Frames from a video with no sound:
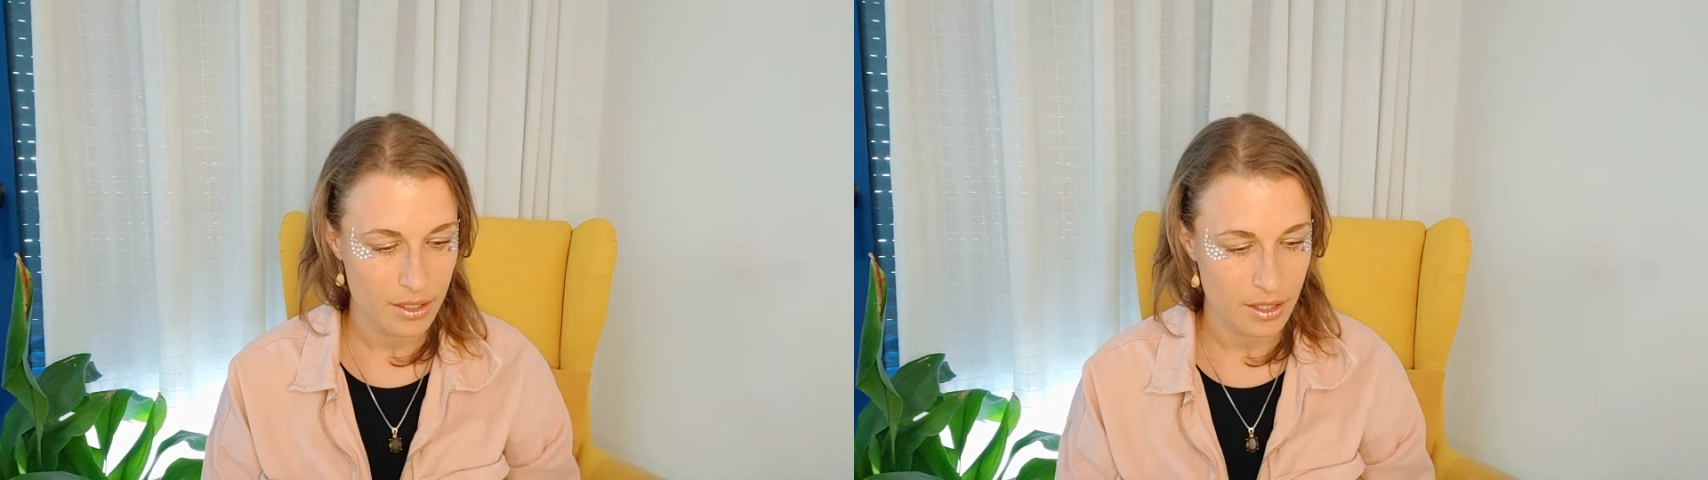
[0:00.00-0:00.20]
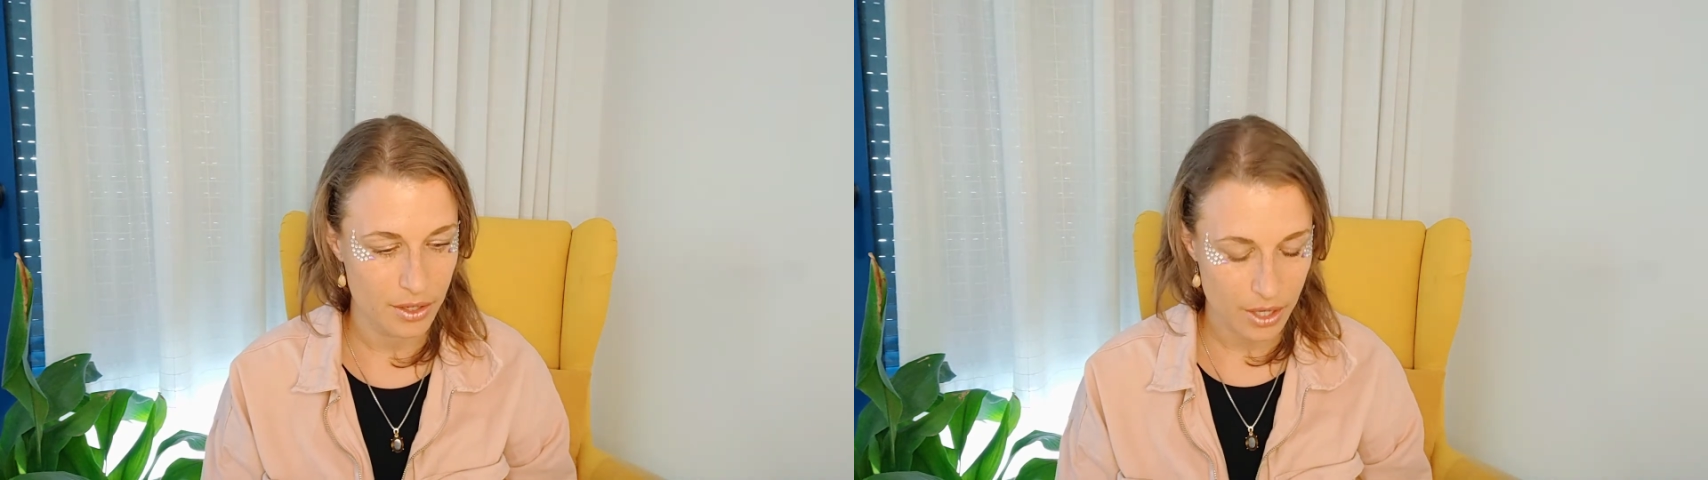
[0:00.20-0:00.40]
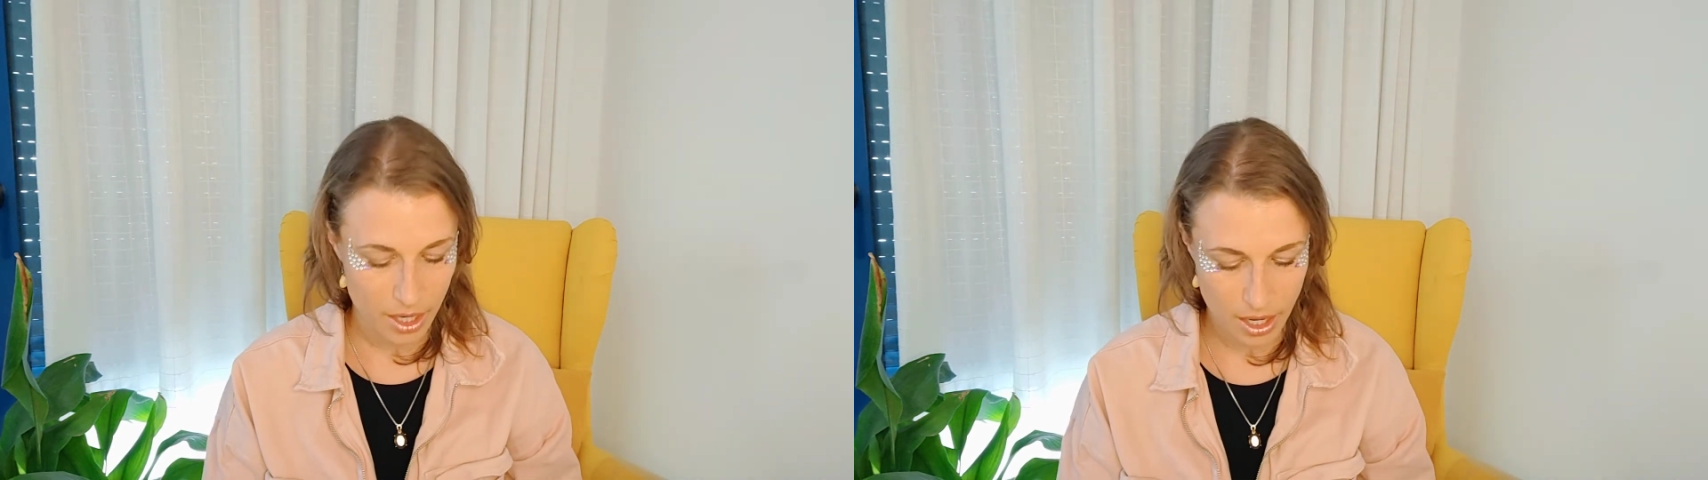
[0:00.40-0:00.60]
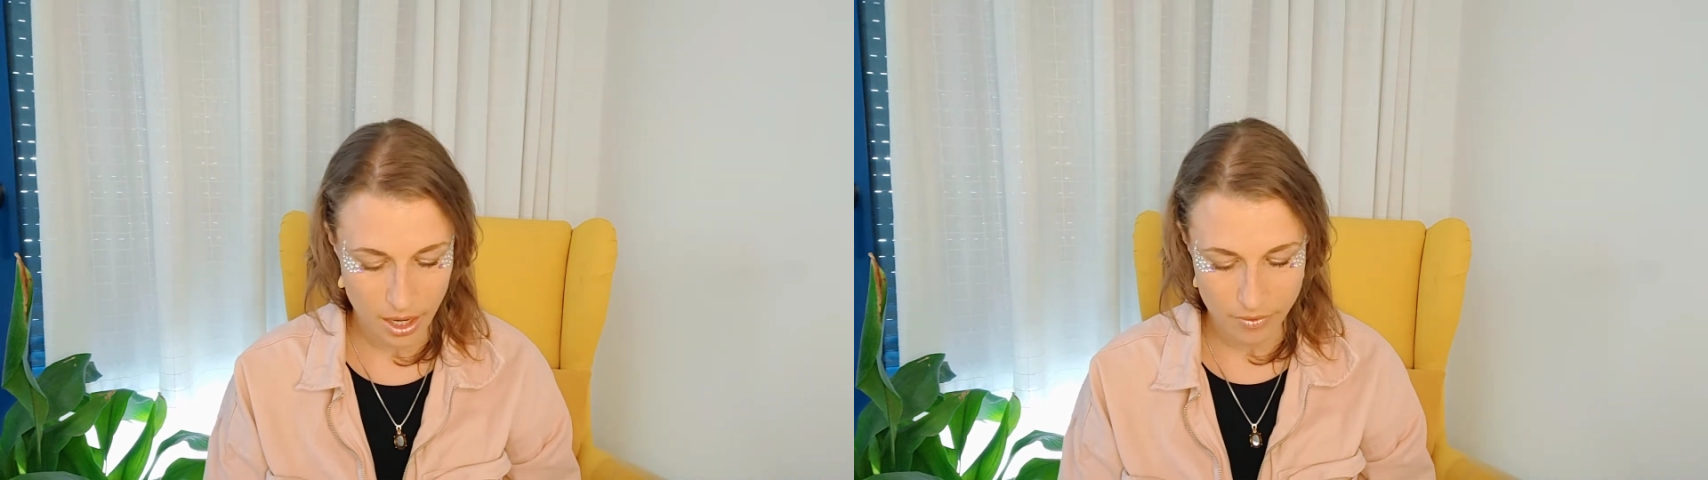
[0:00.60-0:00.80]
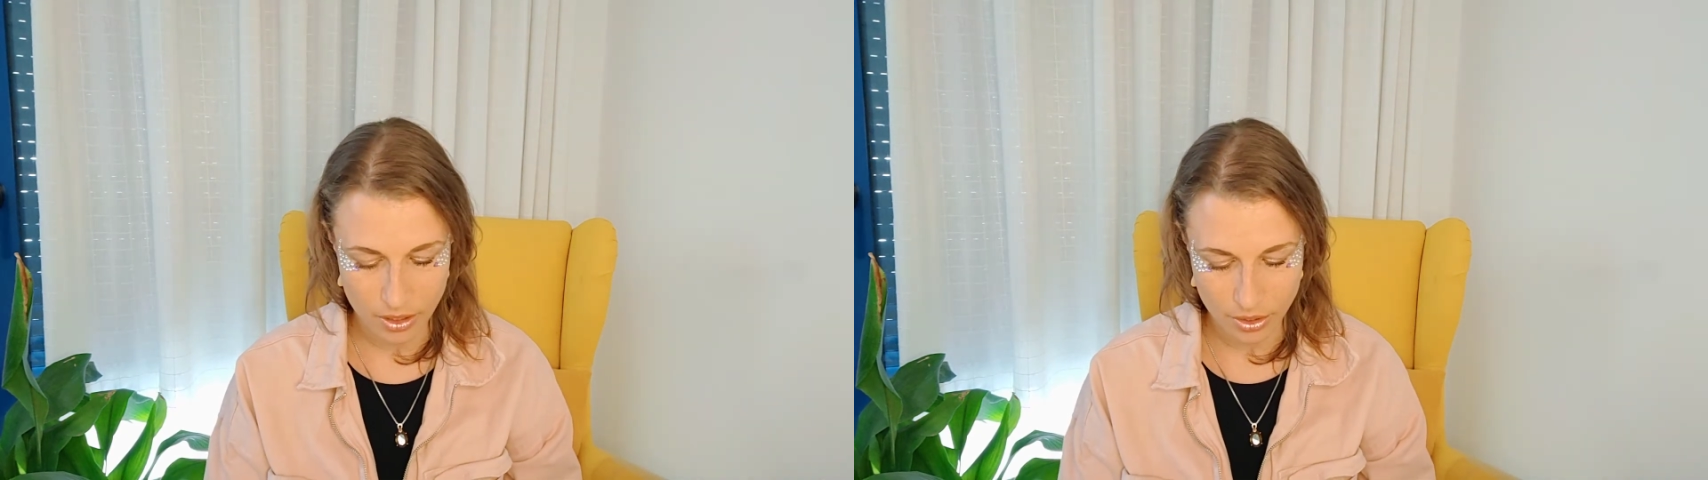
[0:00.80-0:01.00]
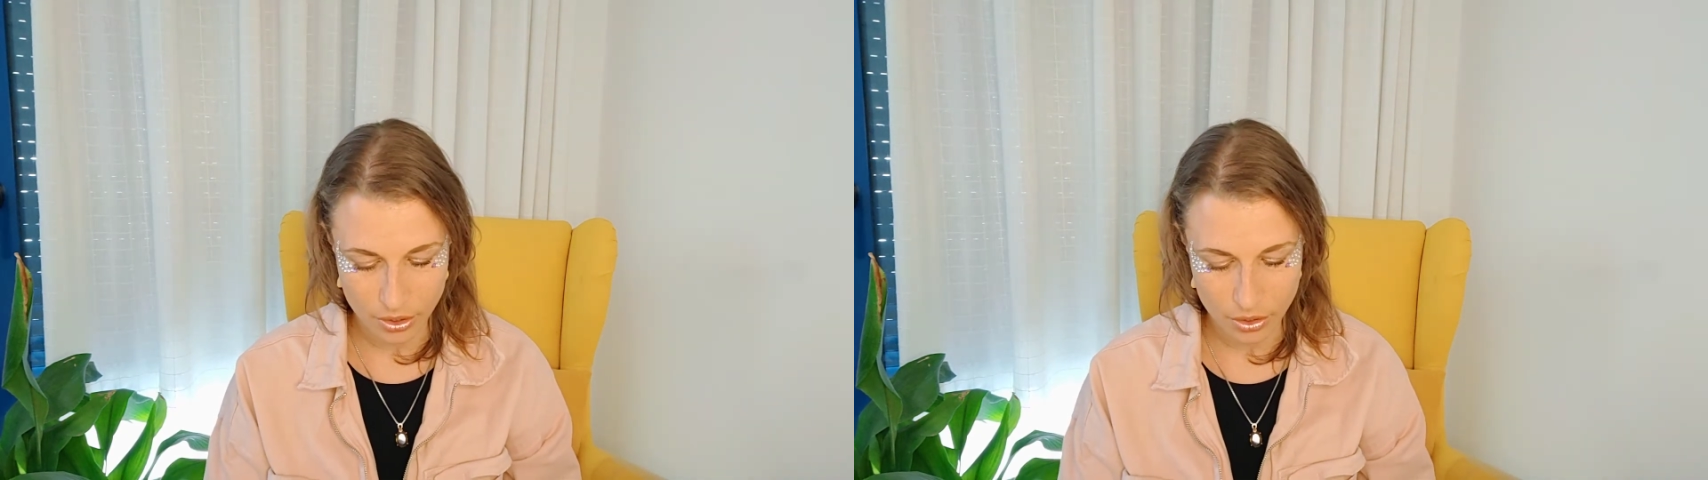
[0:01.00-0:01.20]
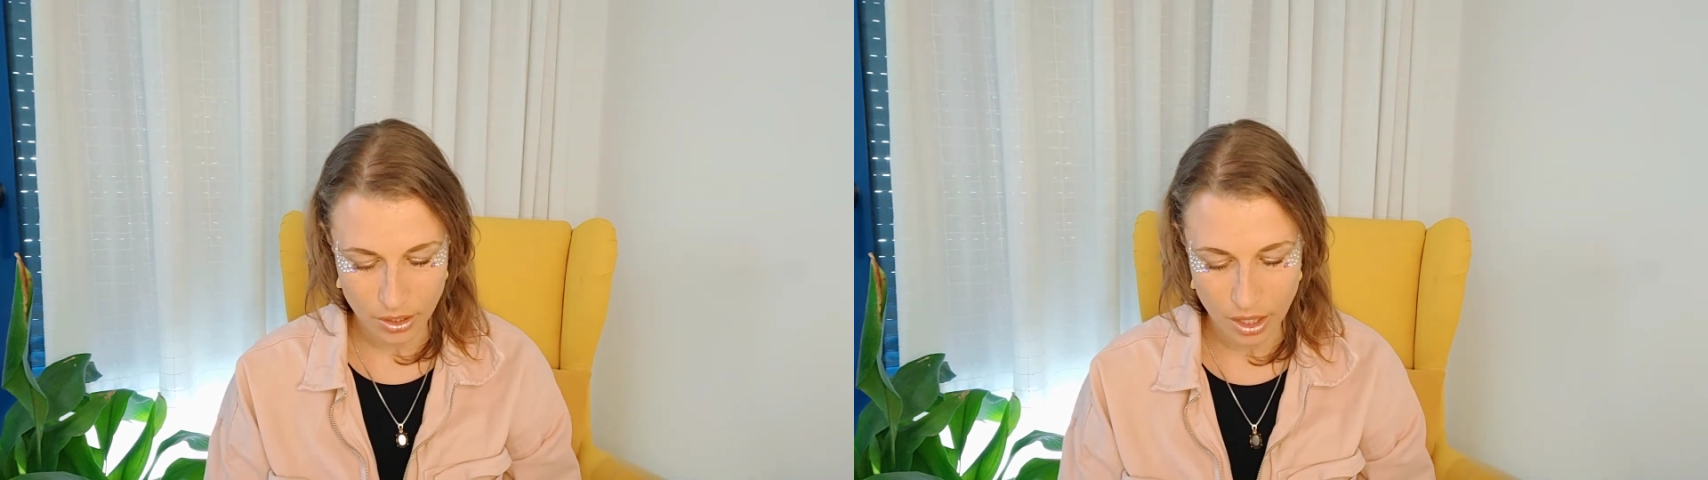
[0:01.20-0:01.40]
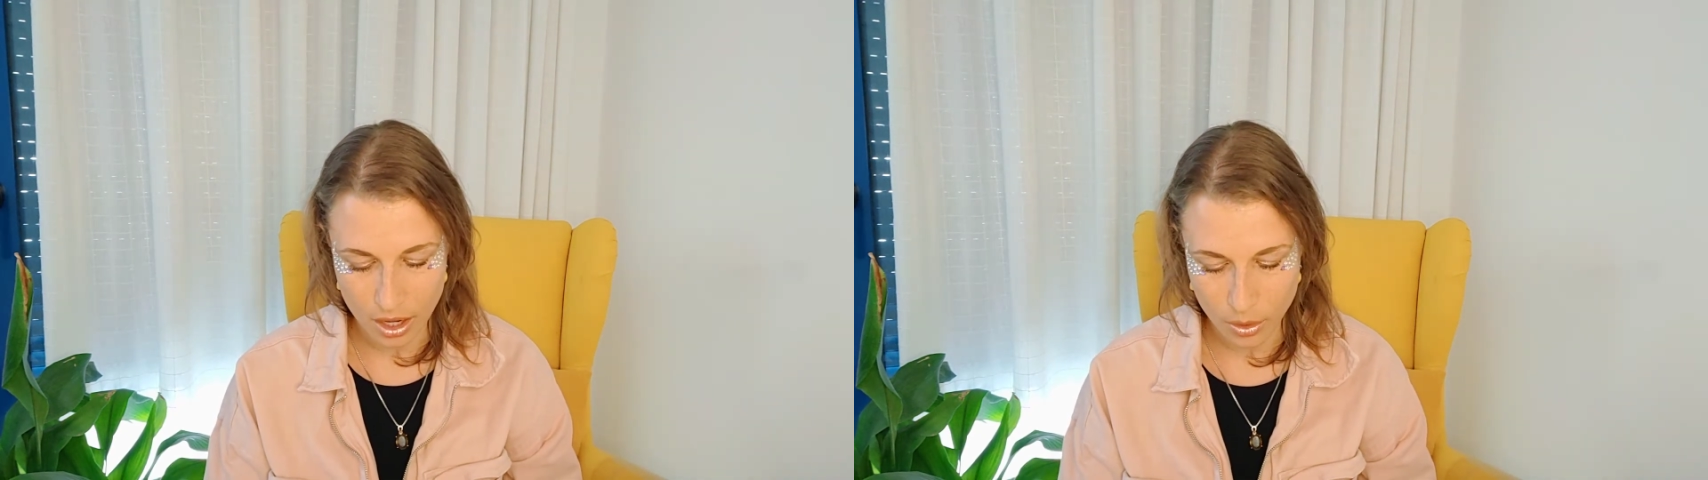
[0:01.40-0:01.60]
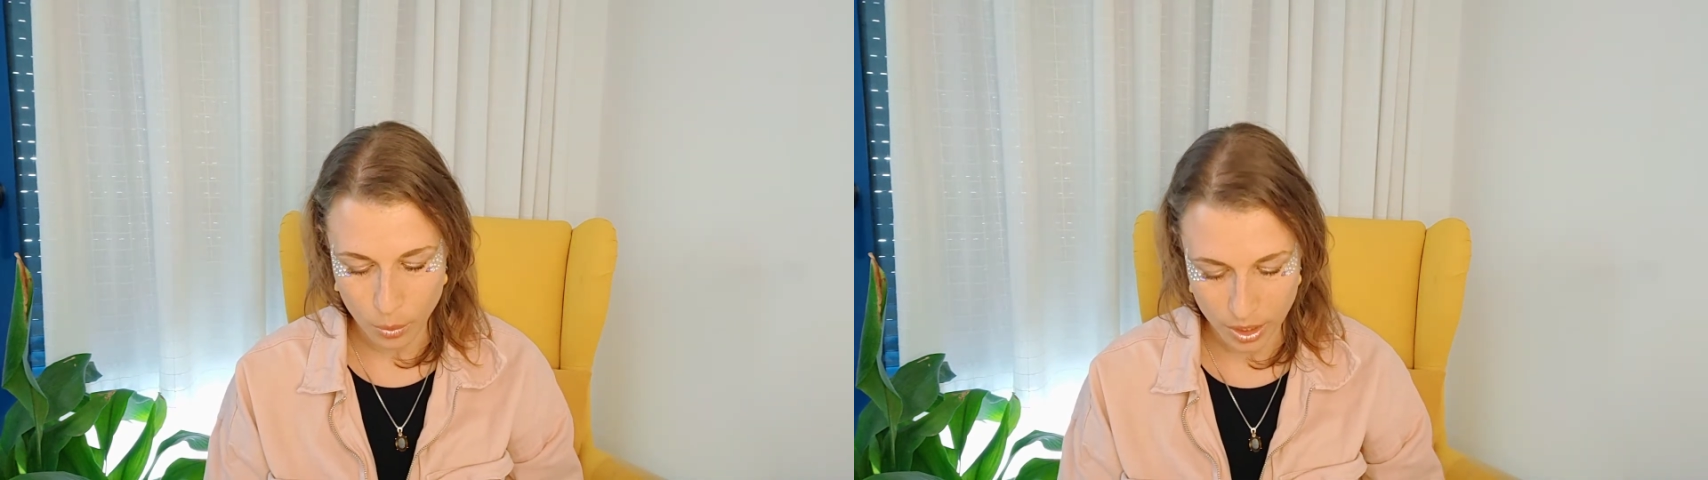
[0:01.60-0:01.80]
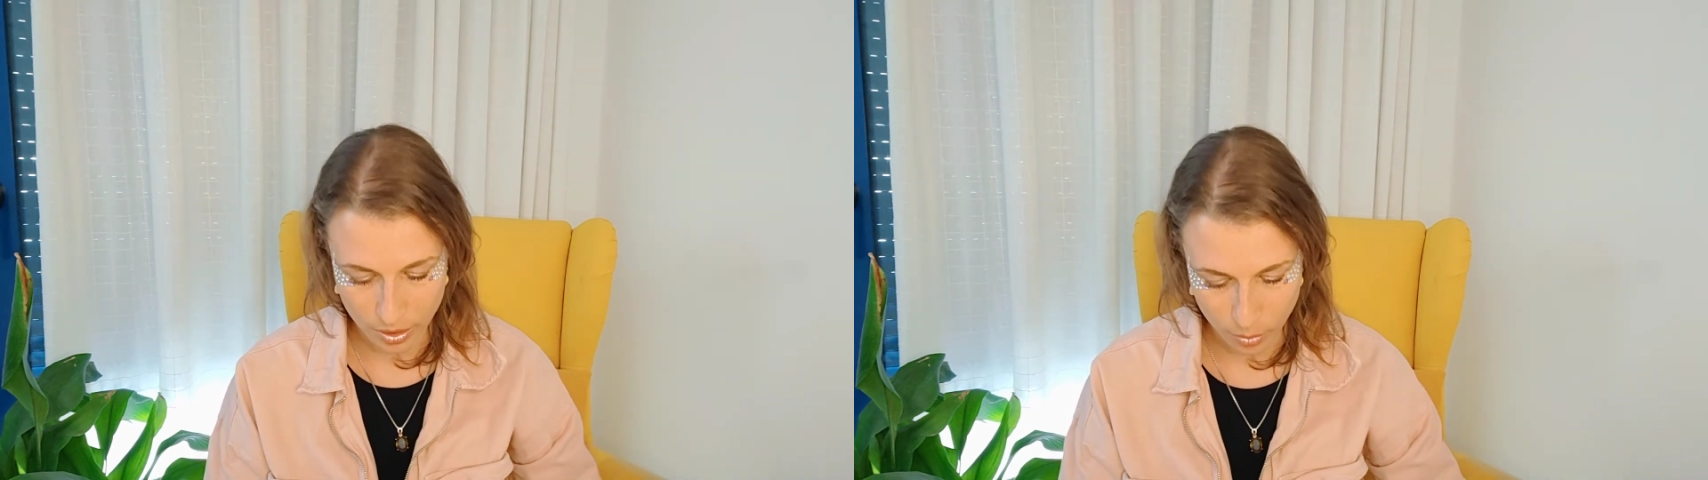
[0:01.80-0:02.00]
So you're gonna have a good luck
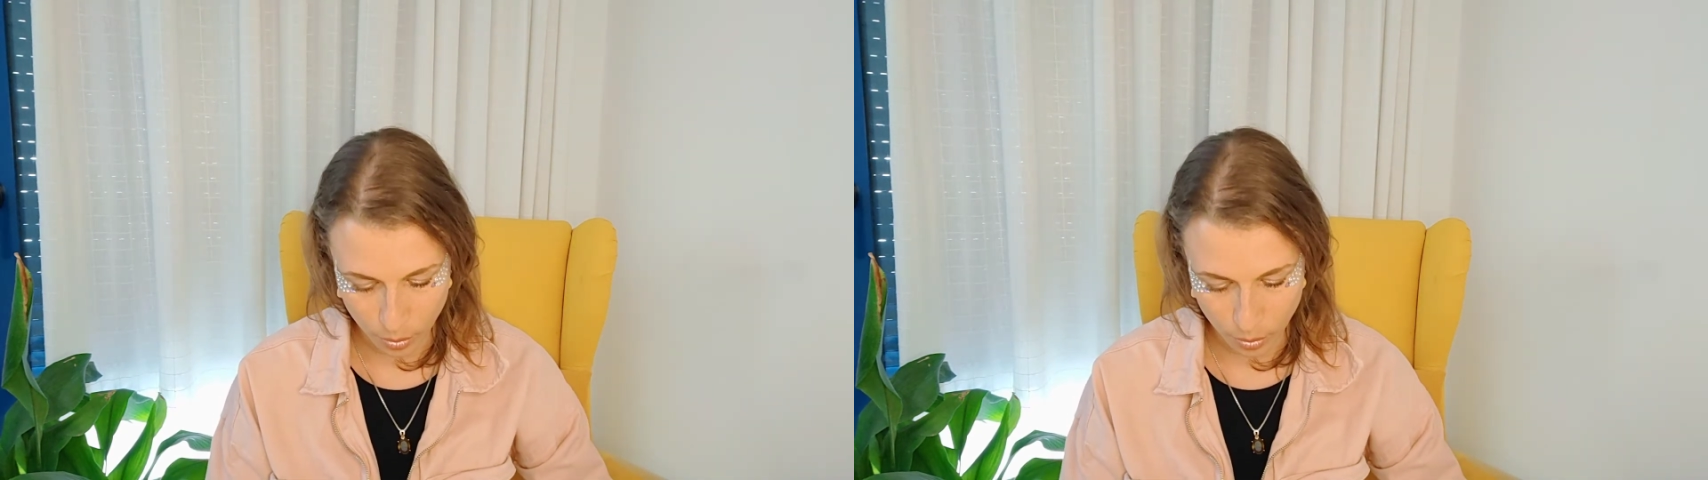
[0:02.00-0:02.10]
with,